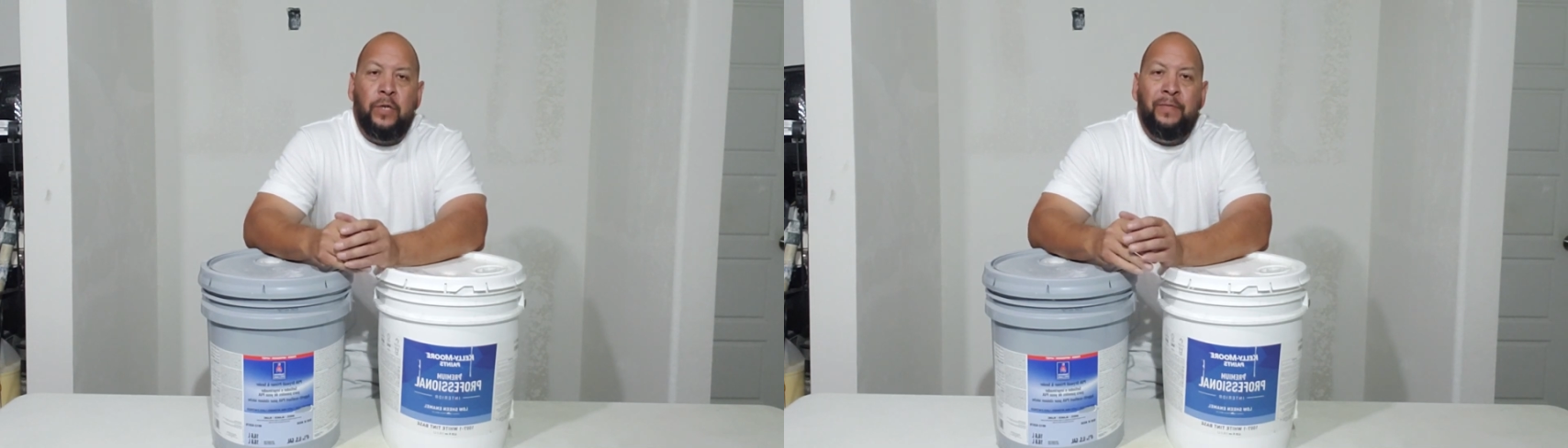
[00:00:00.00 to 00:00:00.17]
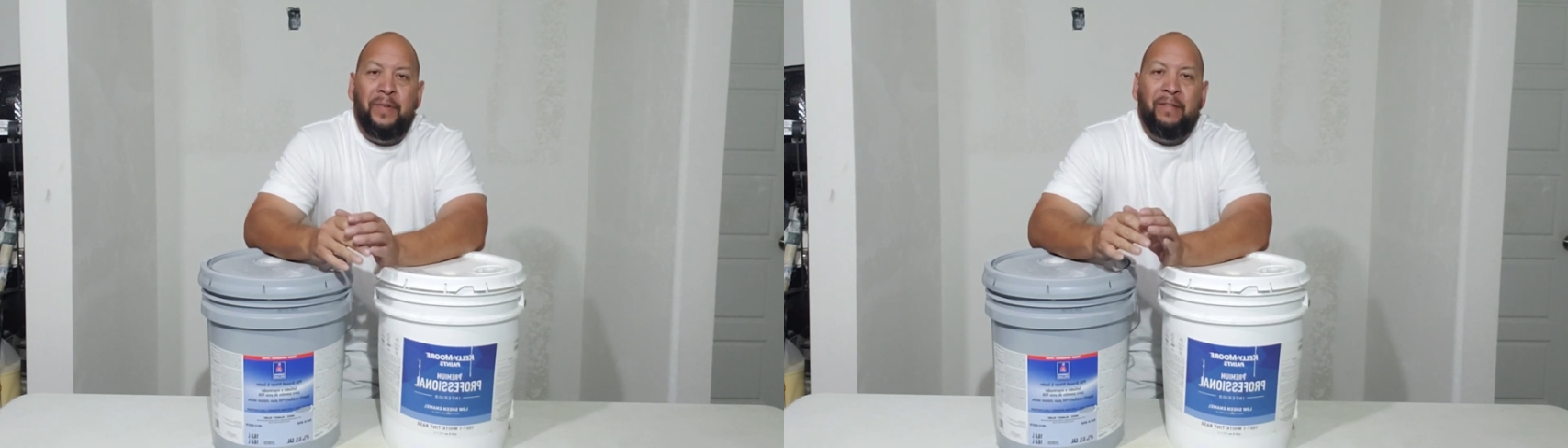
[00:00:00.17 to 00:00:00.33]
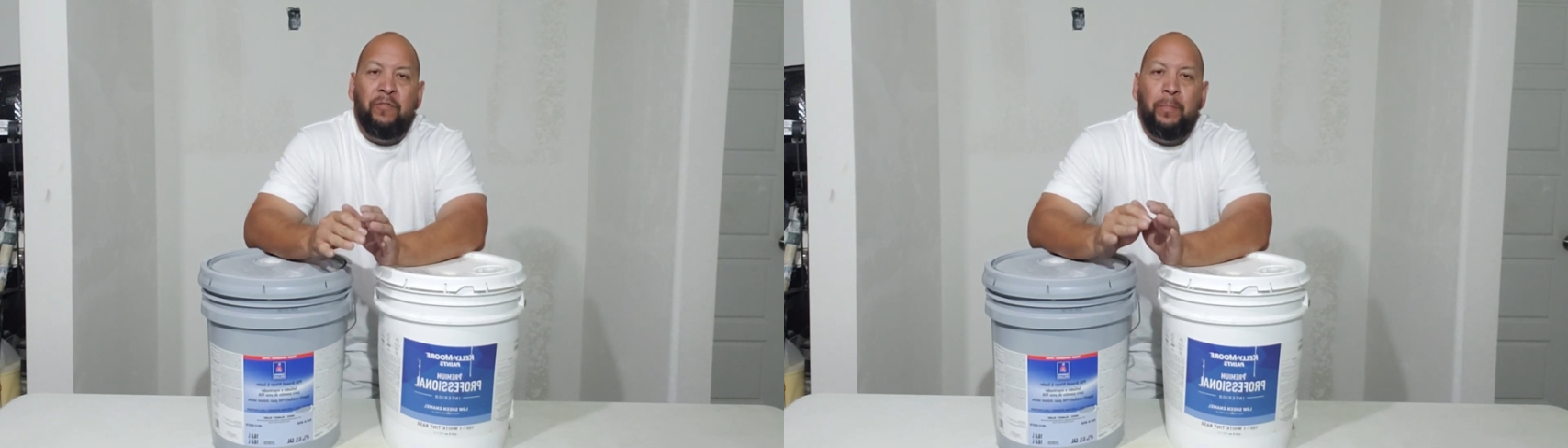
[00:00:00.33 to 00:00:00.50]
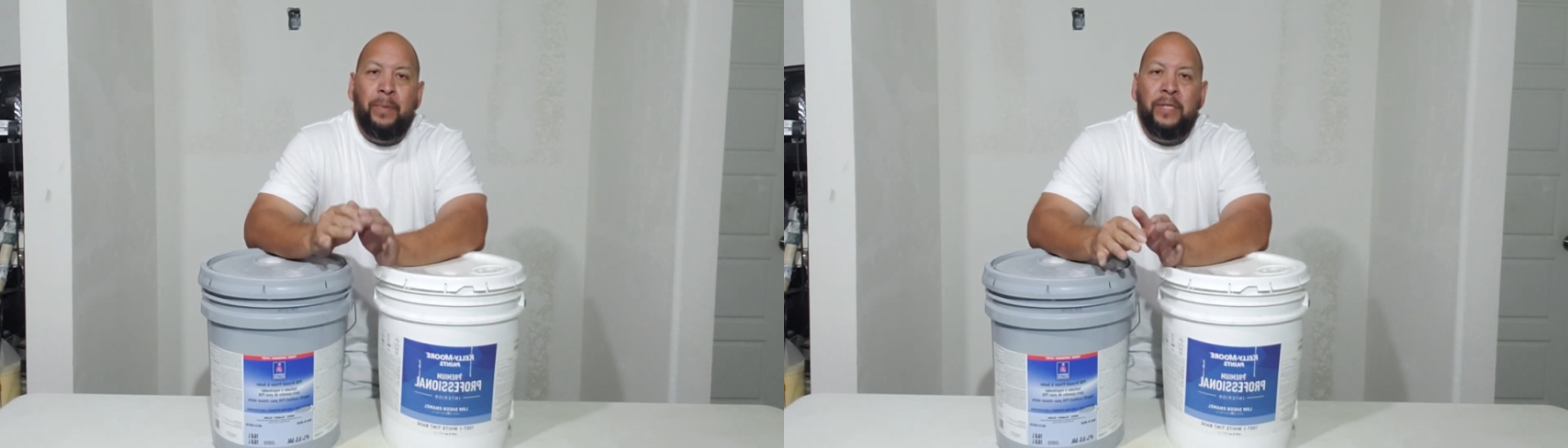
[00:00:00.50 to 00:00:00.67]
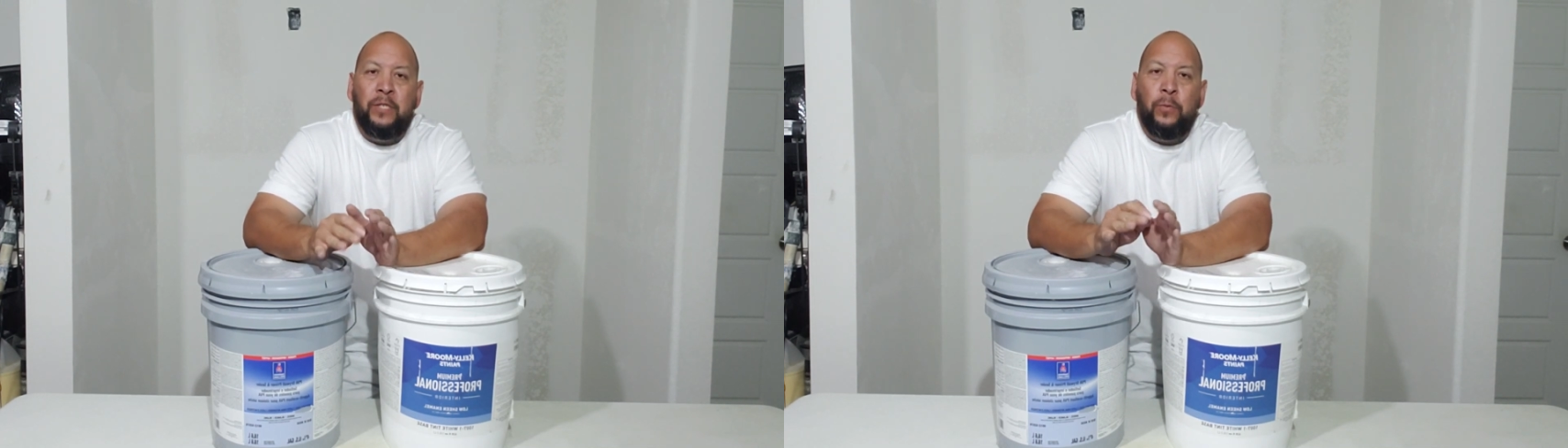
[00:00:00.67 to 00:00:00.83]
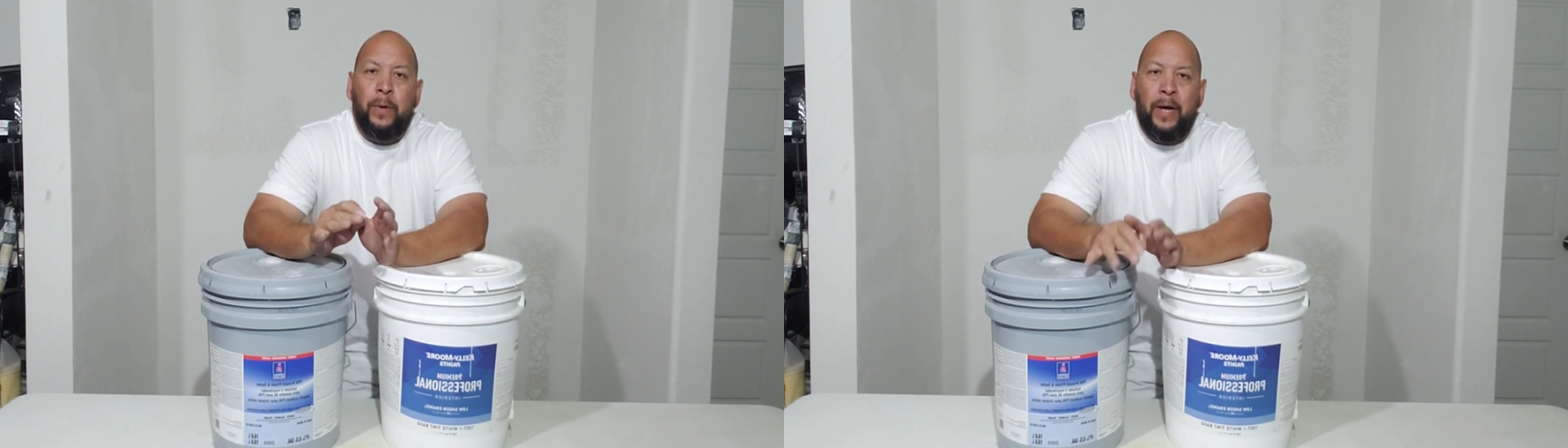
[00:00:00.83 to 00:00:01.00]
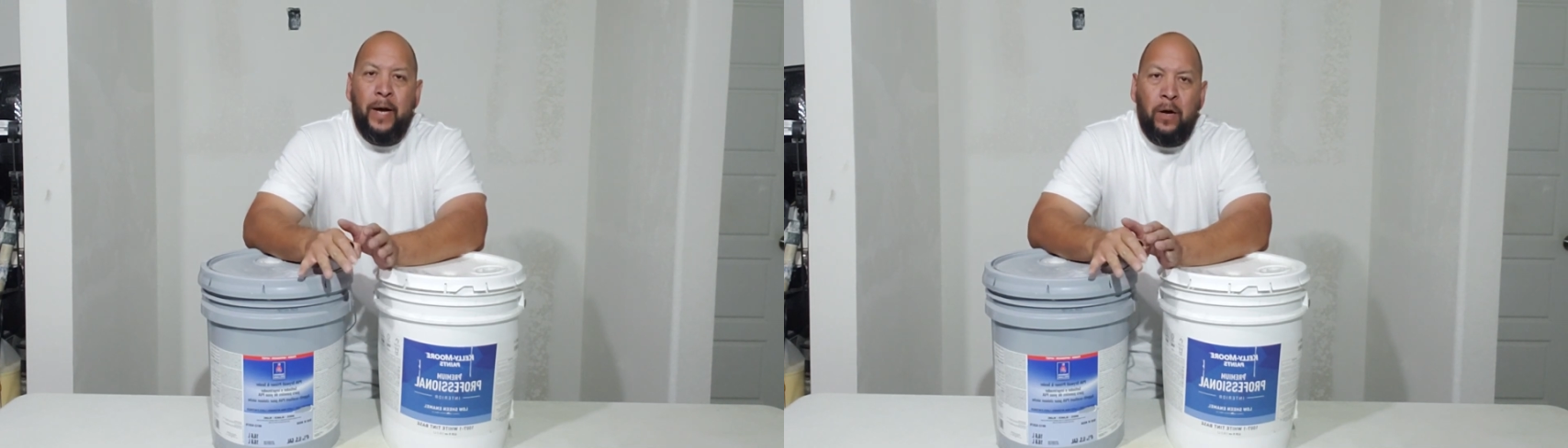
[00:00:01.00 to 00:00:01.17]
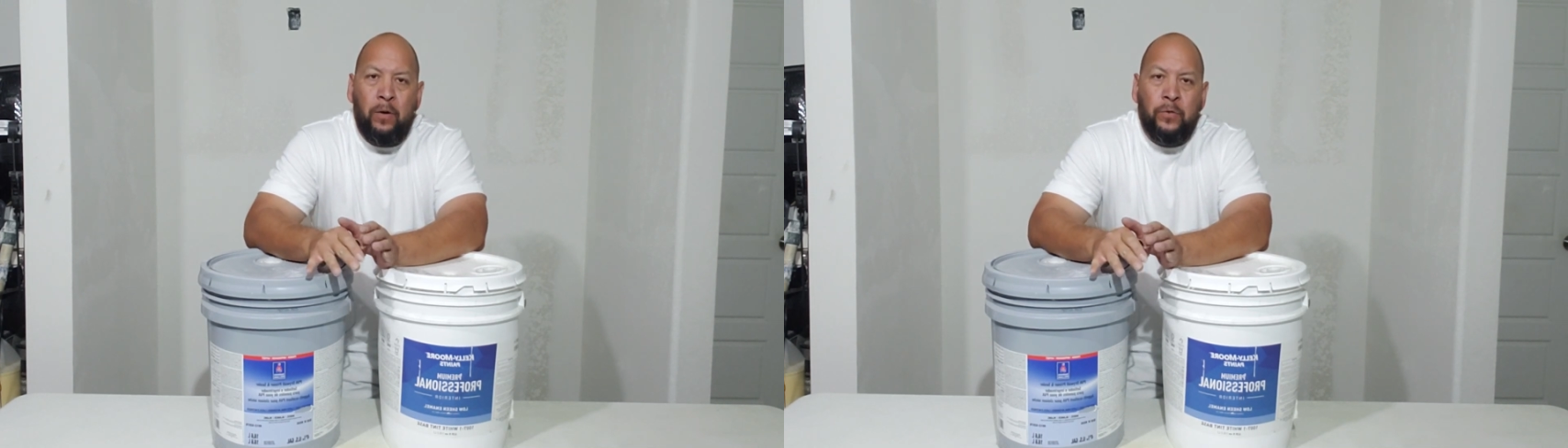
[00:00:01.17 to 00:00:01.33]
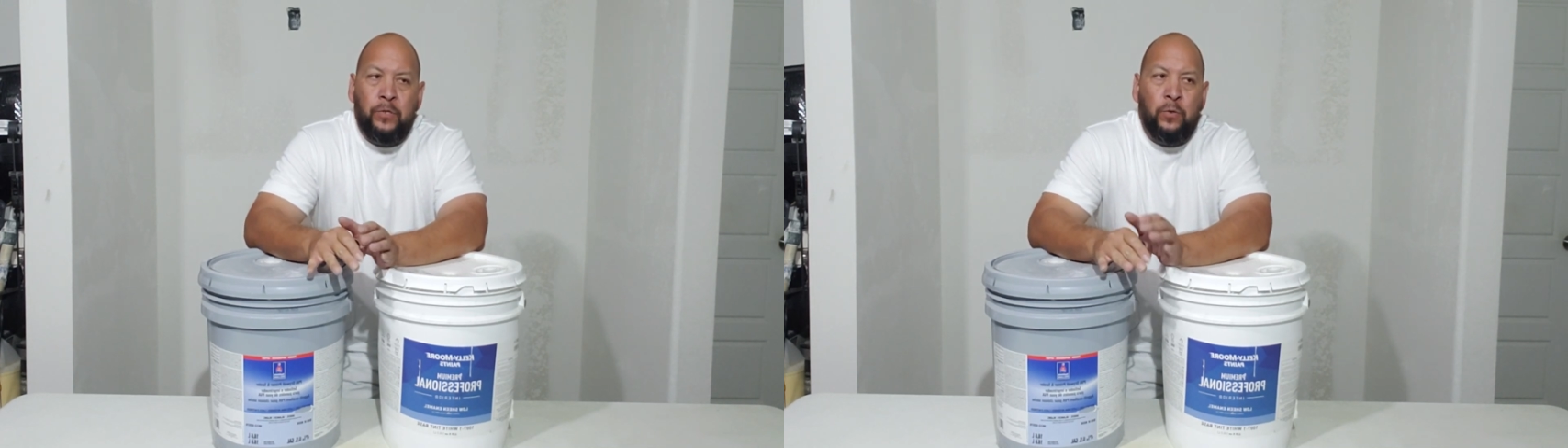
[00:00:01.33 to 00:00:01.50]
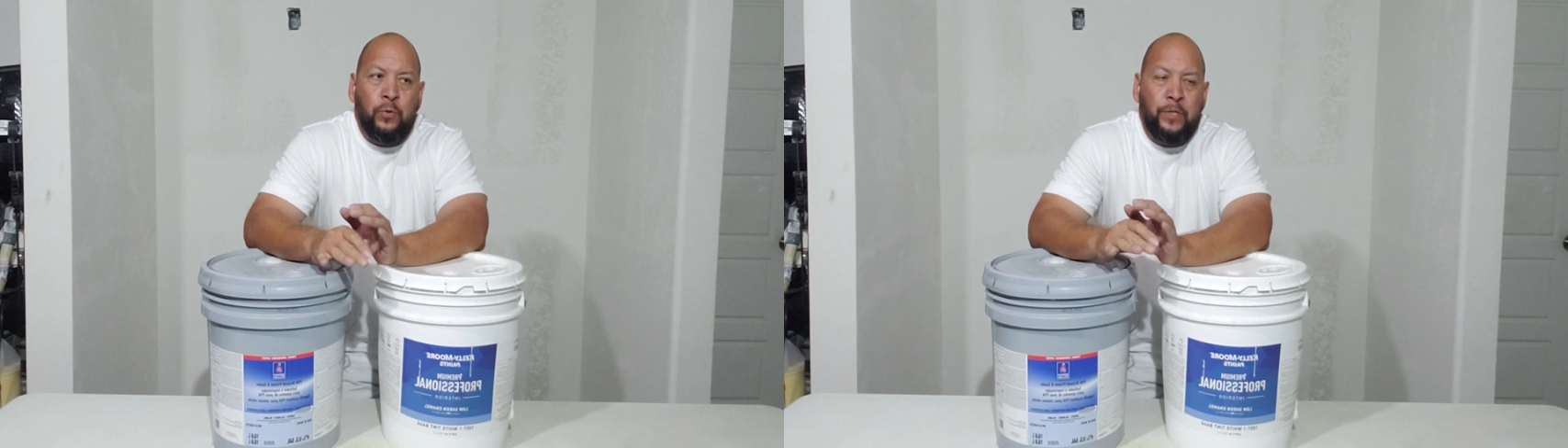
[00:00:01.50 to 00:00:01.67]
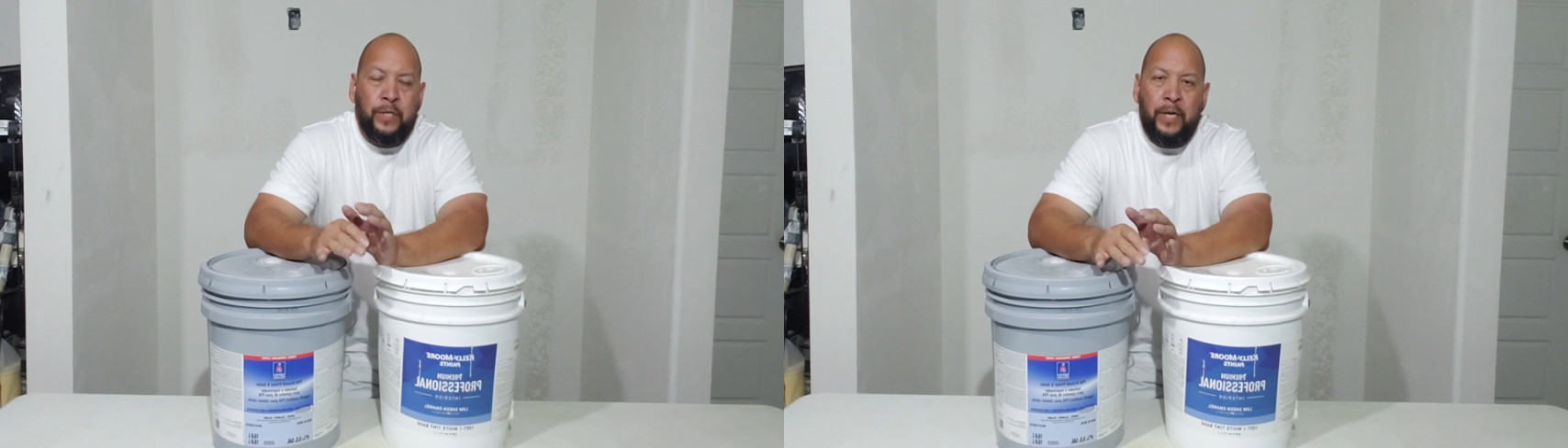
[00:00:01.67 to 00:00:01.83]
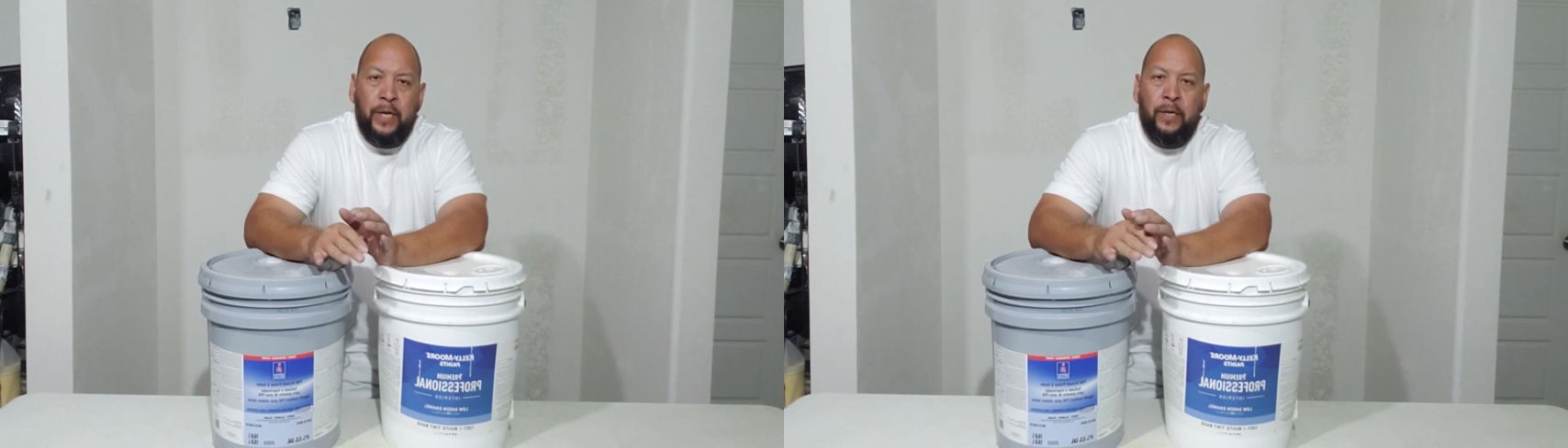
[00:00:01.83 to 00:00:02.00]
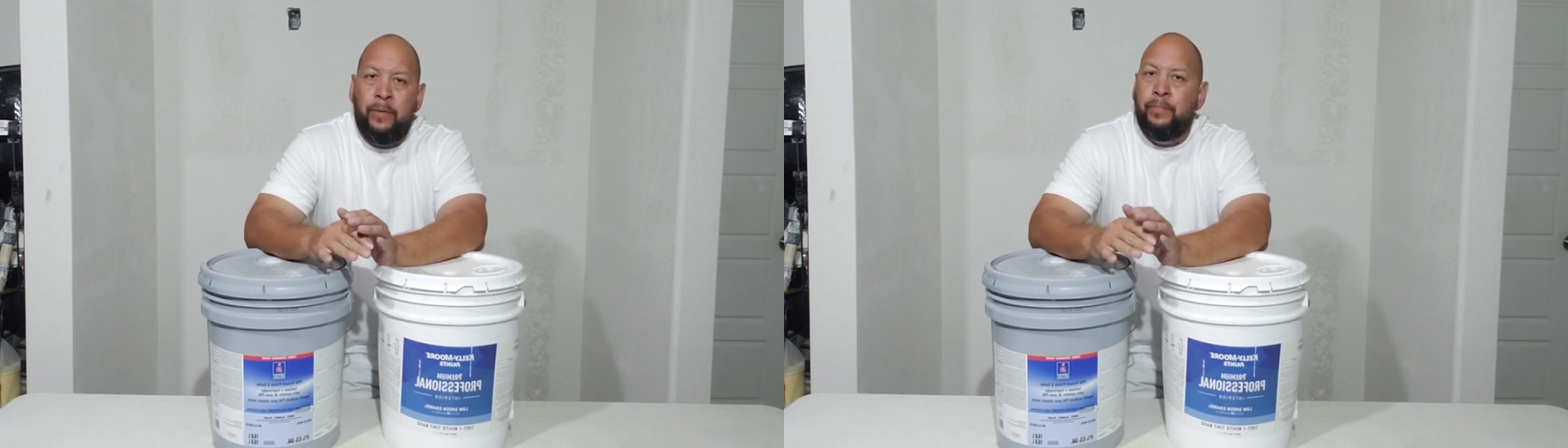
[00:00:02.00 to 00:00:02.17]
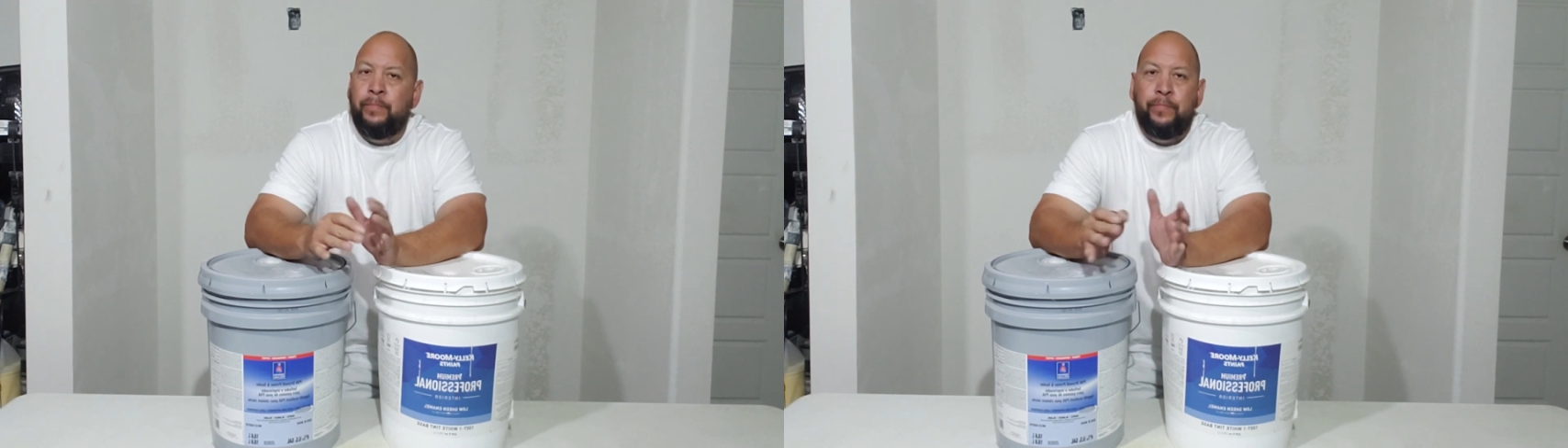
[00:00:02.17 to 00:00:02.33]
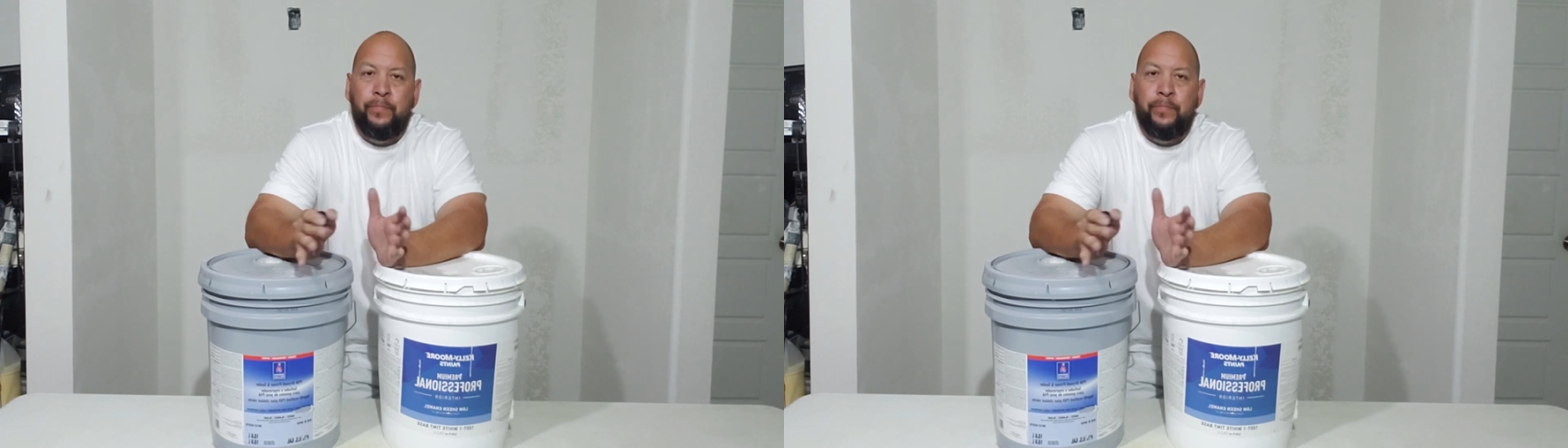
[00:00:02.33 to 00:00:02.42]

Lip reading: Have you ever been to a house or seen